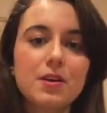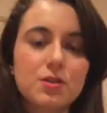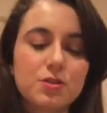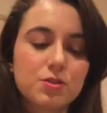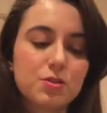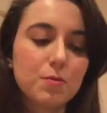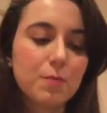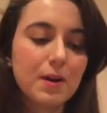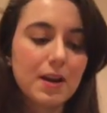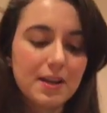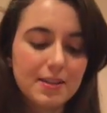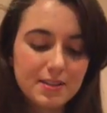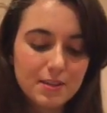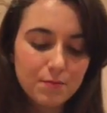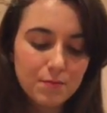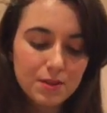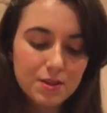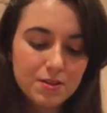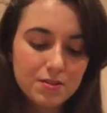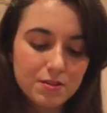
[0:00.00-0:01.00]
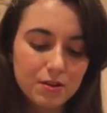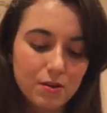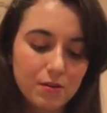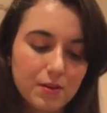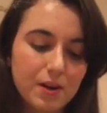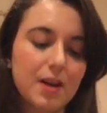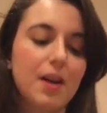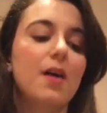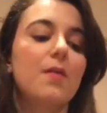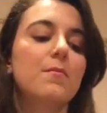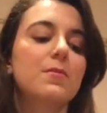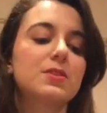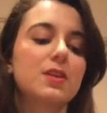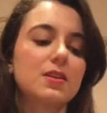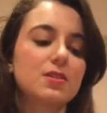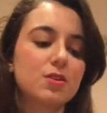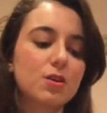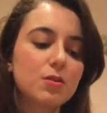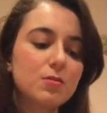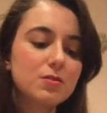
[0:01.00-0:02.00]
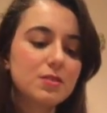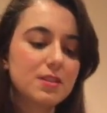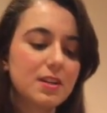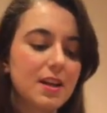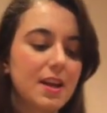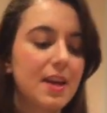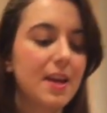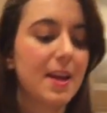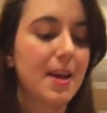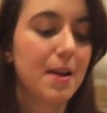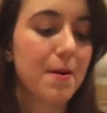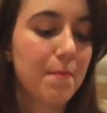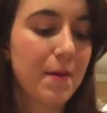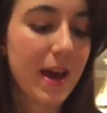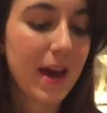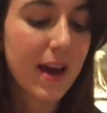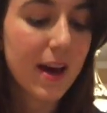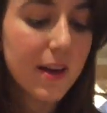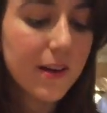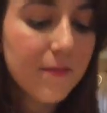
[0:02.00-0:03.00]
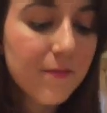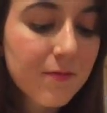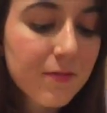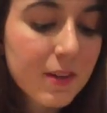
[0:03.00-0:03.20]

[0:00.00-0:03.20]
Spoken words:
So what I did with this coconut was I toasted it in a pan